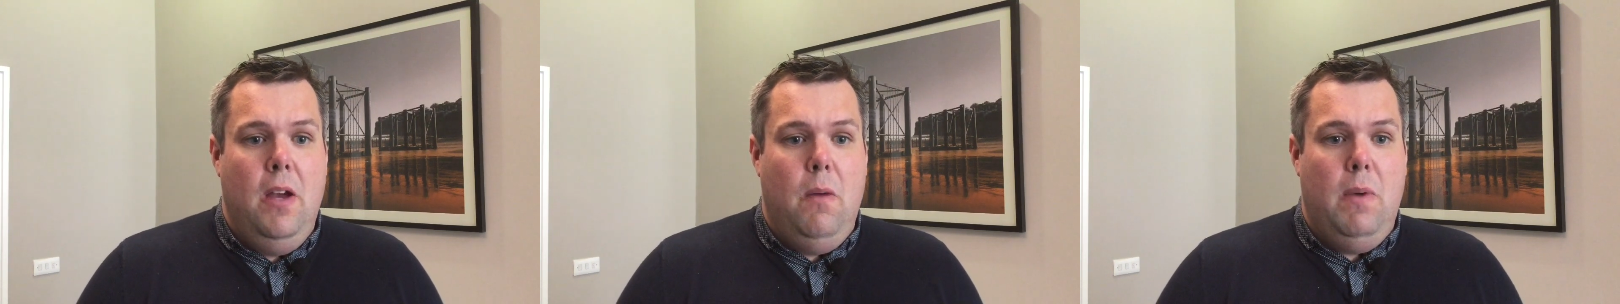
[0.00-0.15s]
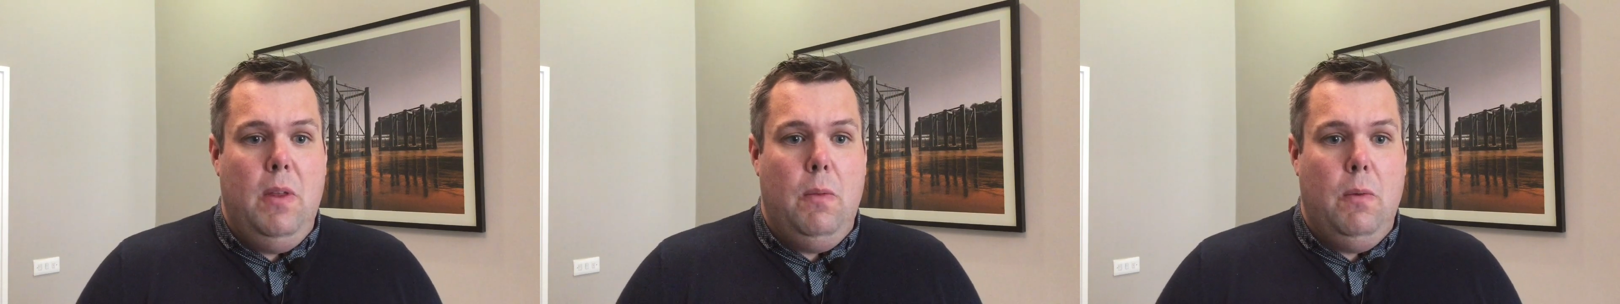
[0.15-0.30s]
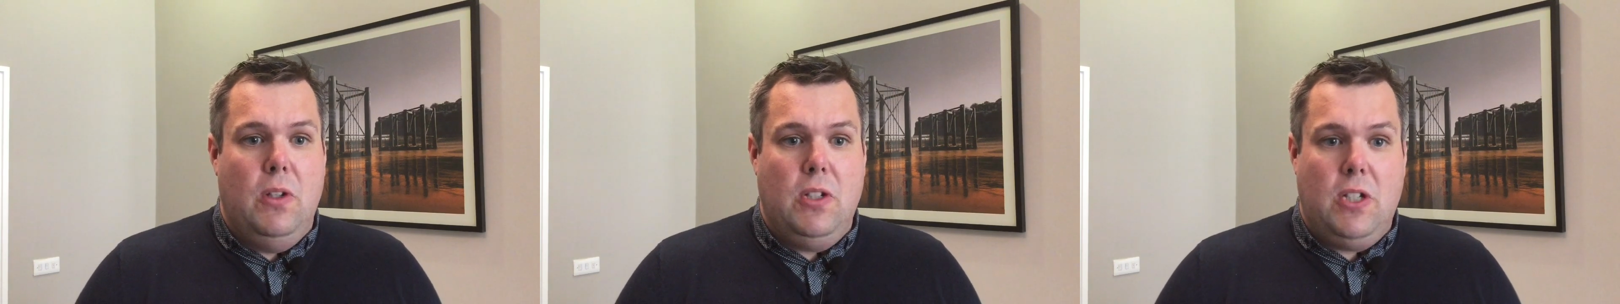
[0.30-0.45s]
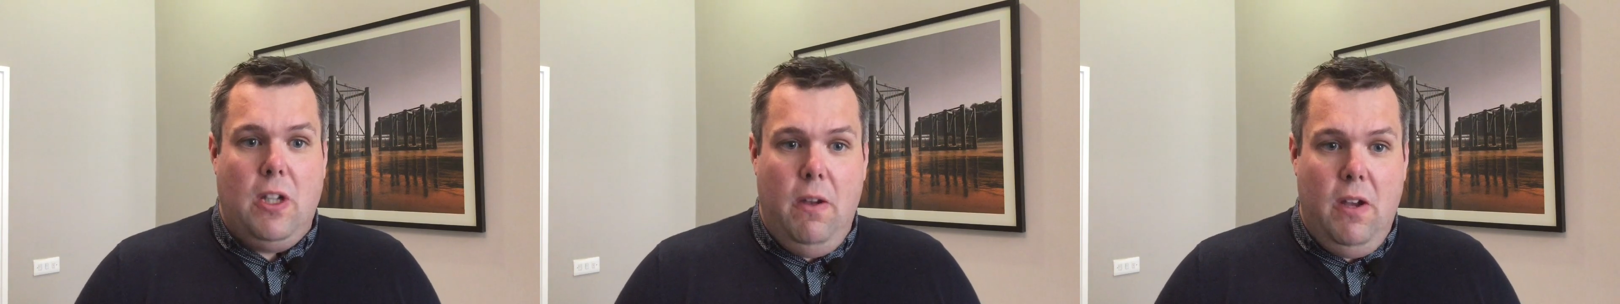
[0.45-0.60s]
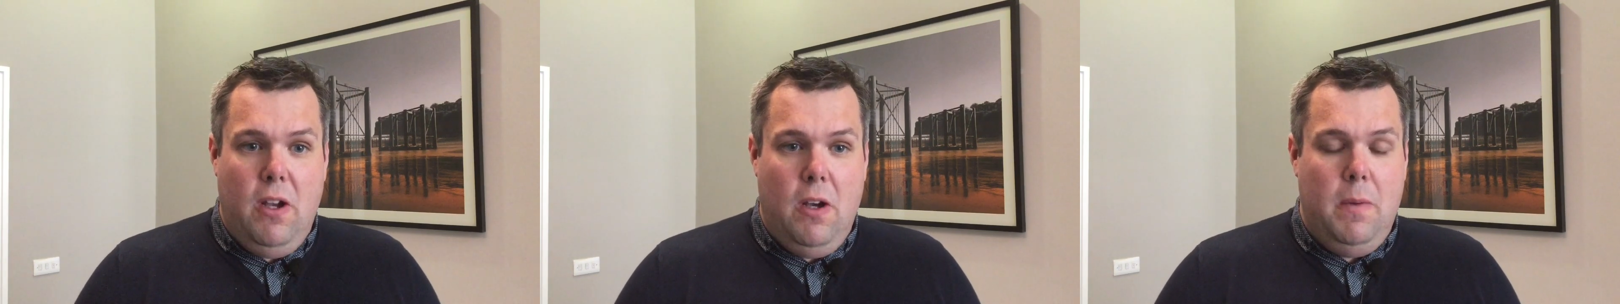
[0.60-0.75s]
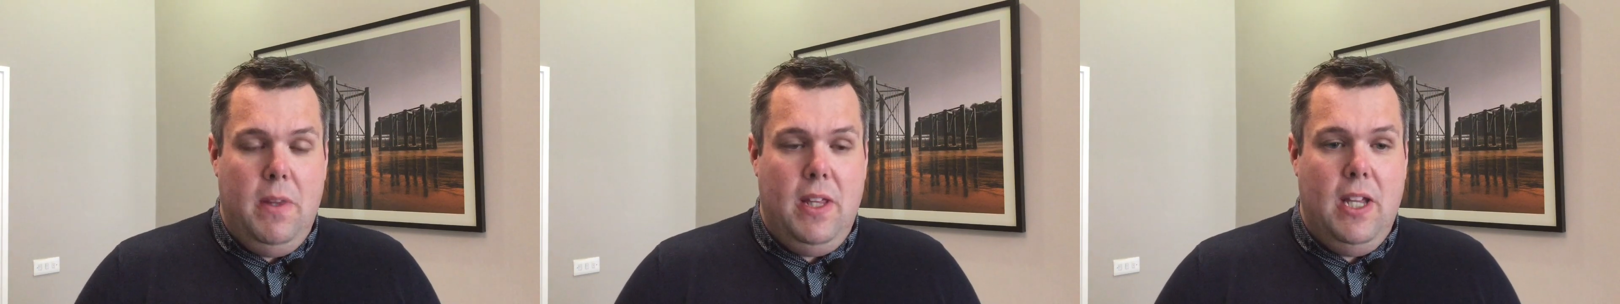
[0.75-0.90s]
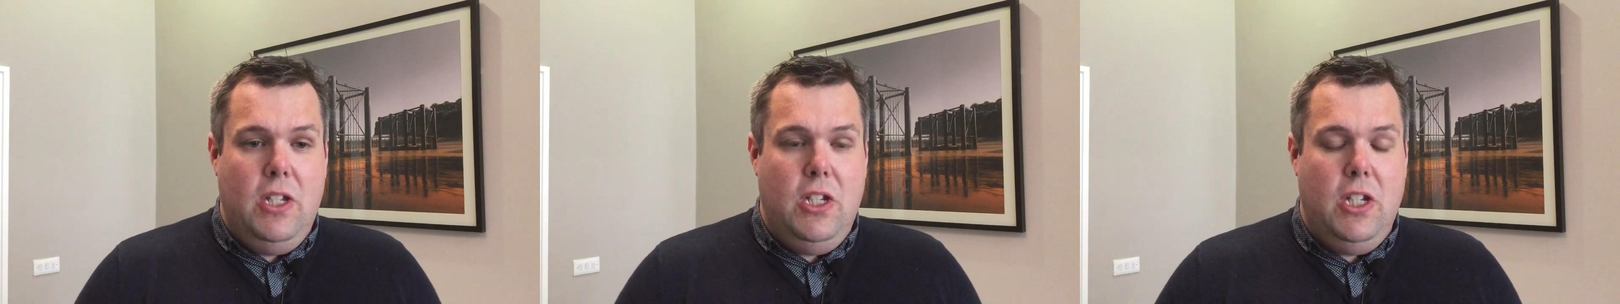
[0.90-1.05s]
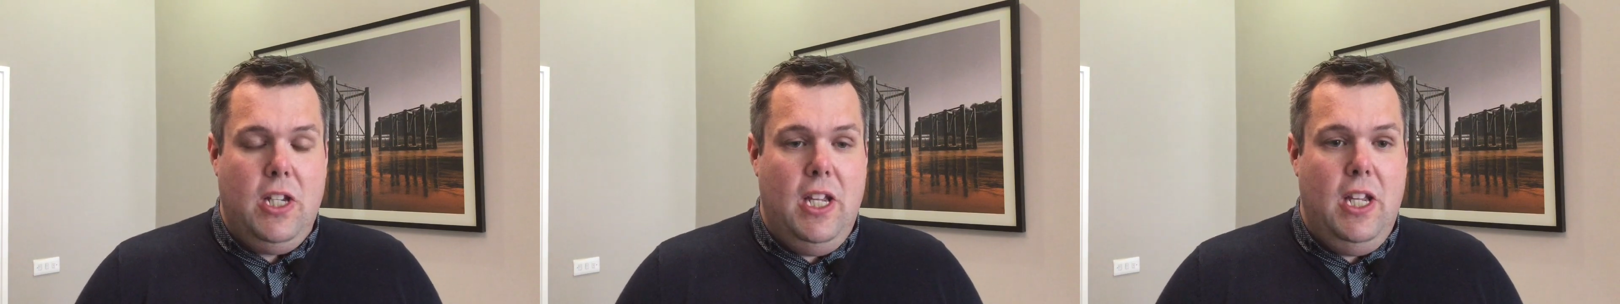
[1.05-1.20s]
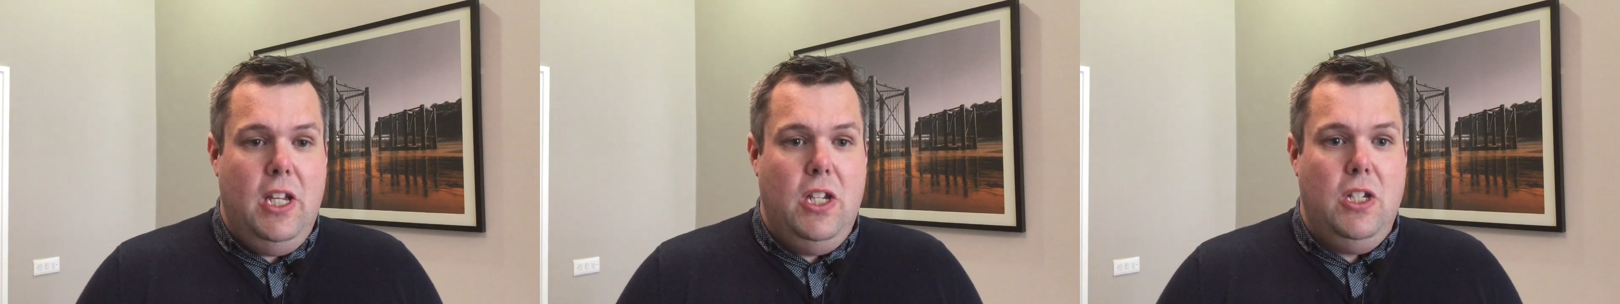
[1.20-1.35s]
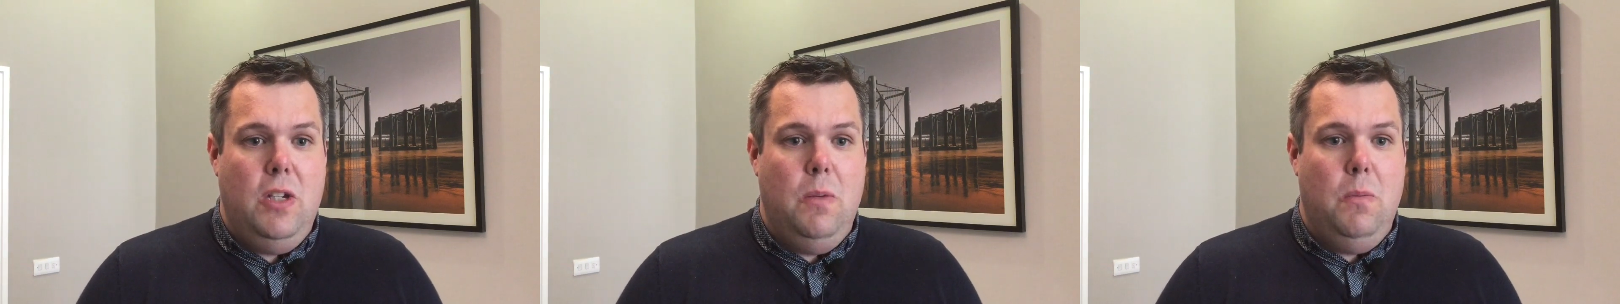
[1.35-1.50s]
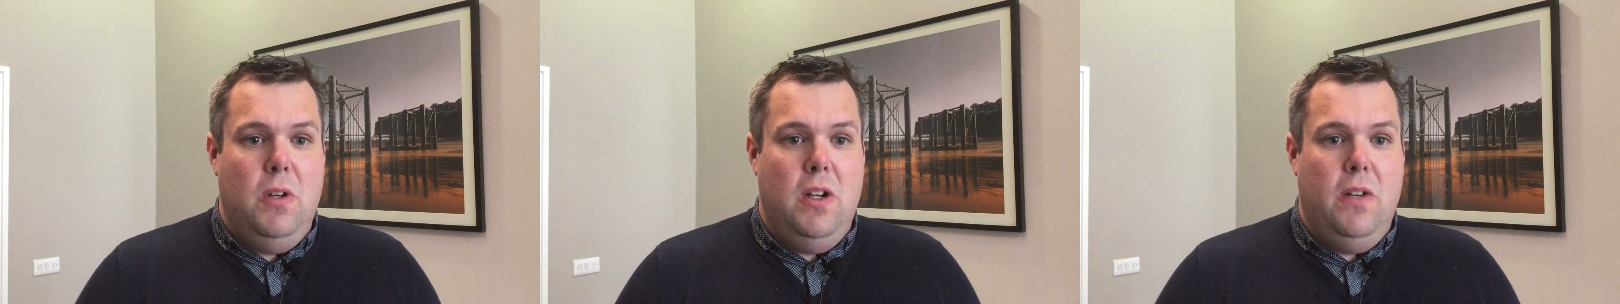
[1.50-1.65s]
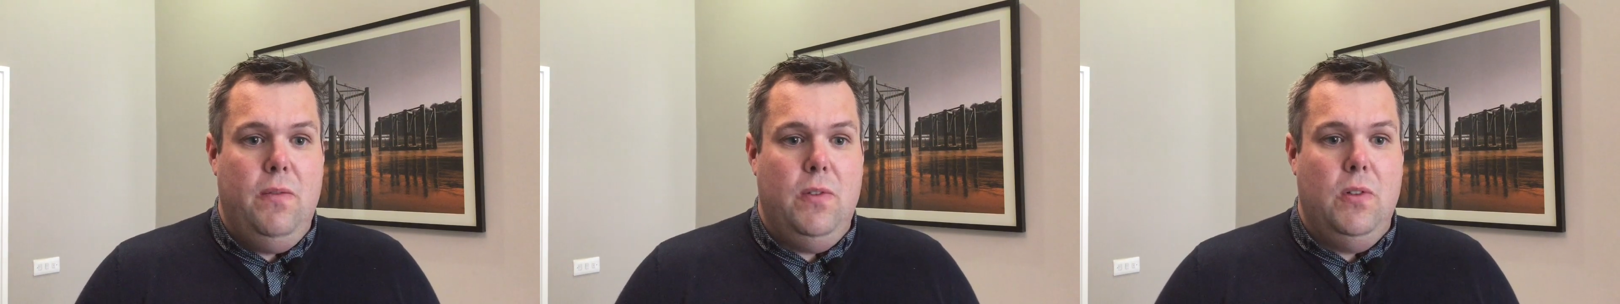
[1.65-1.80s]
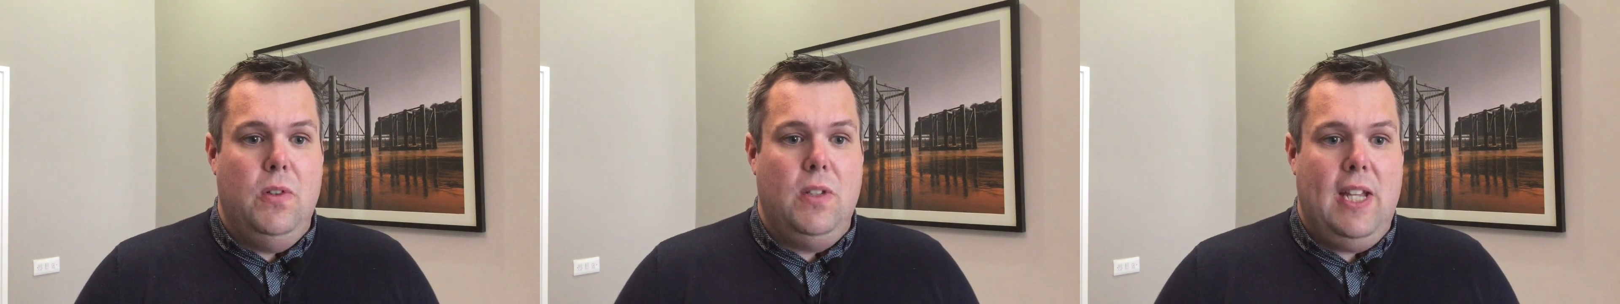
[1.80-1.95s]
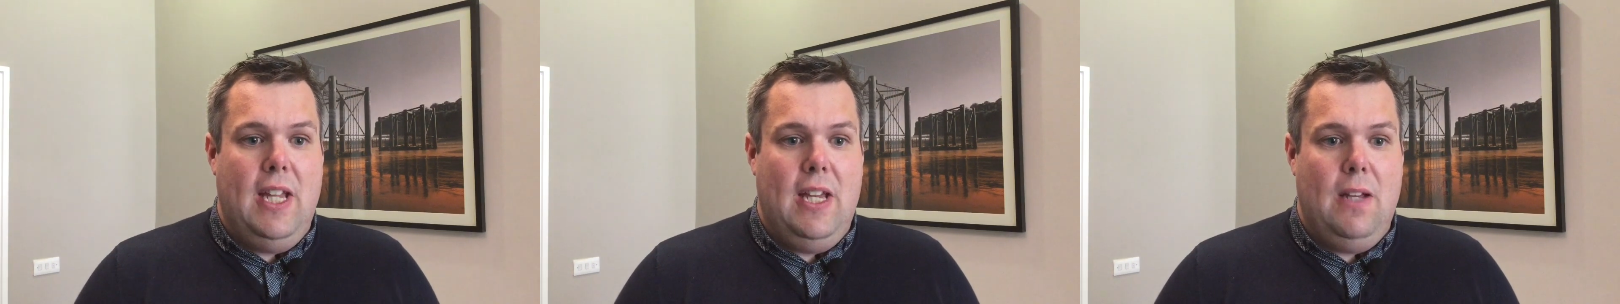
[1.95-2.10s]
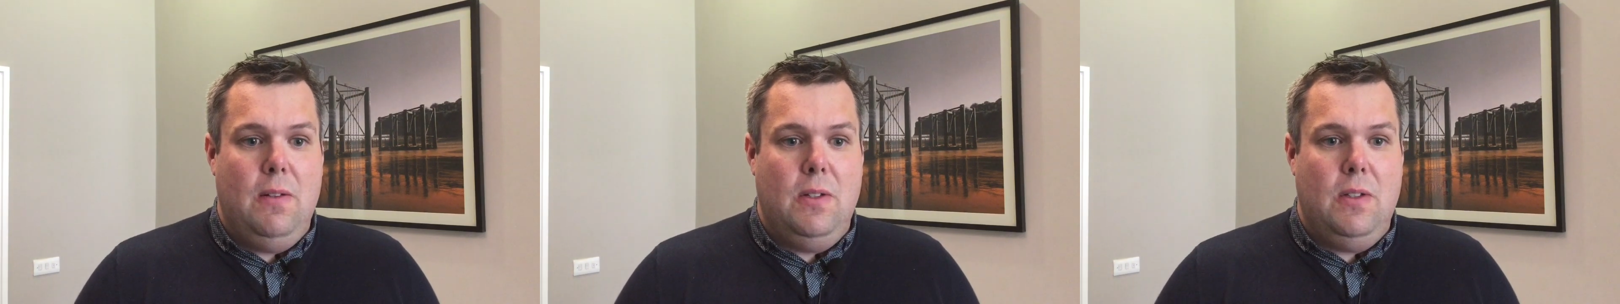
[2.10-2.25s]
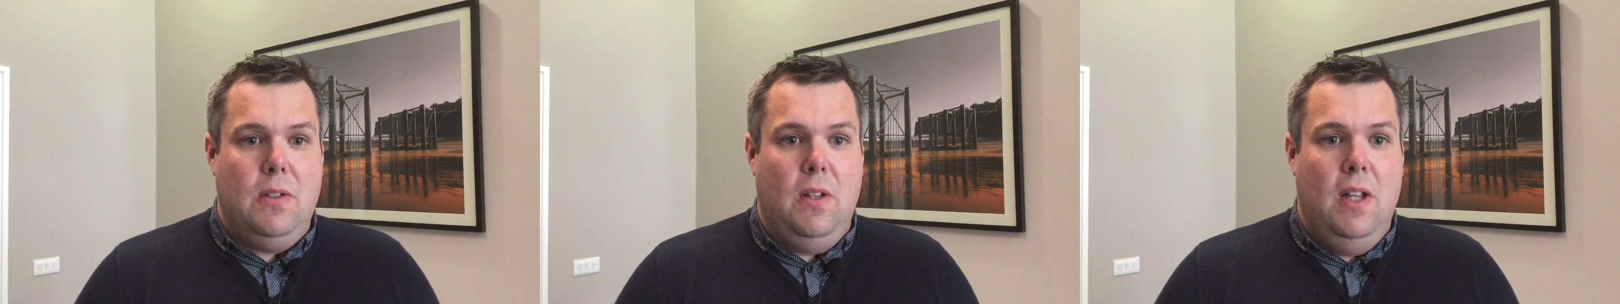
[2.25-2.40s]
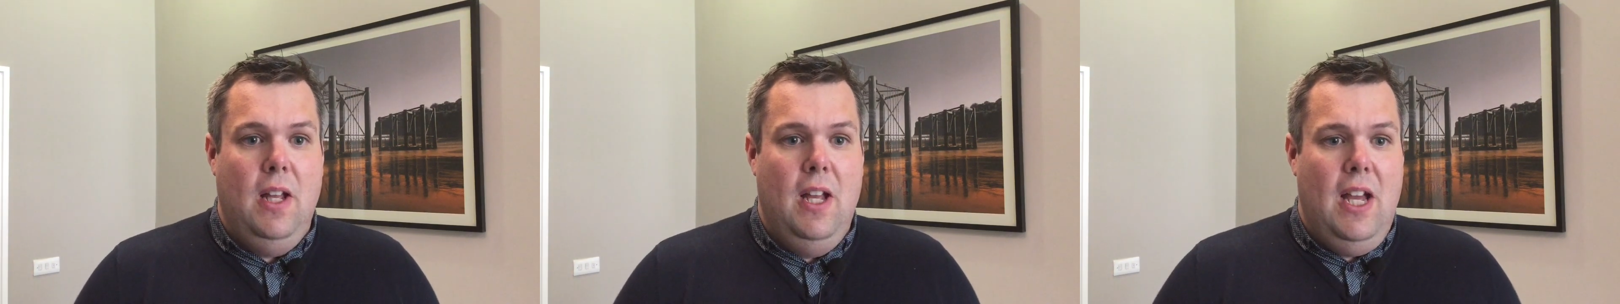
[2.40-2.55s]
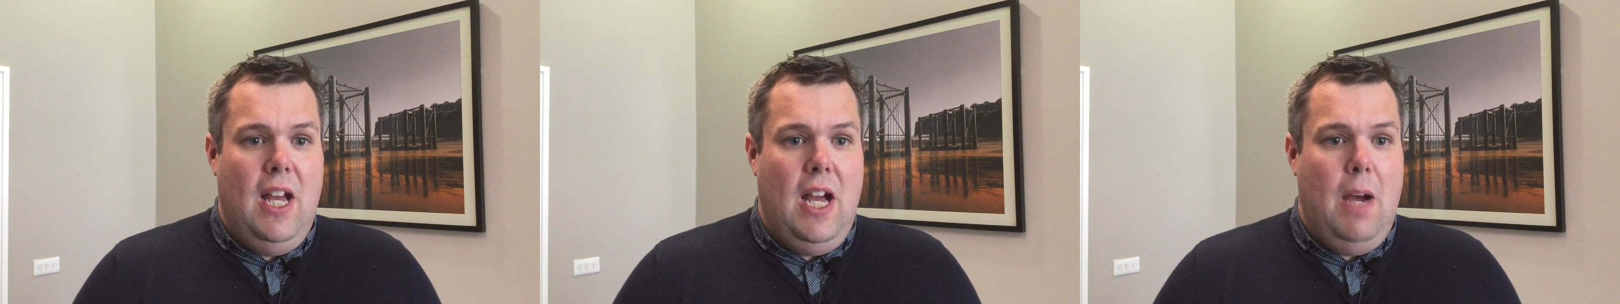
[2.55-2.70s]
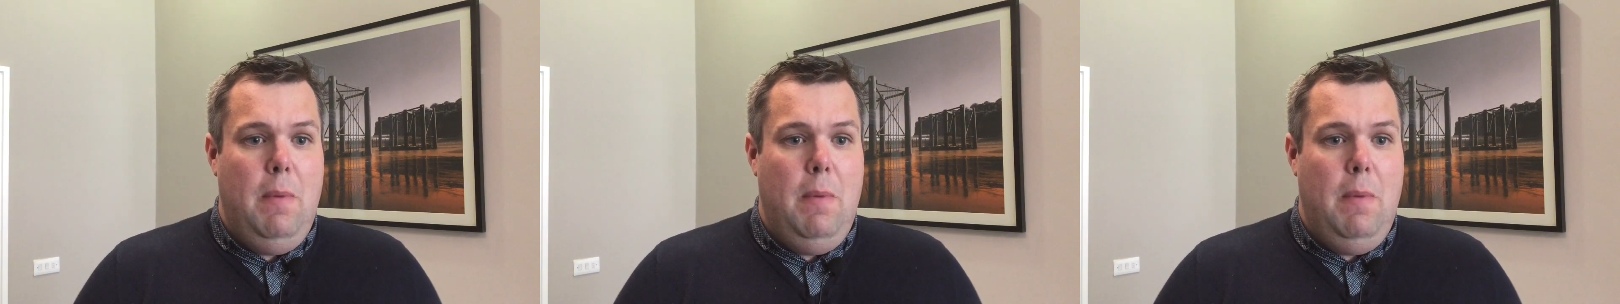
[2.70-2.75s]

with what's going on with the Education Workforce Council,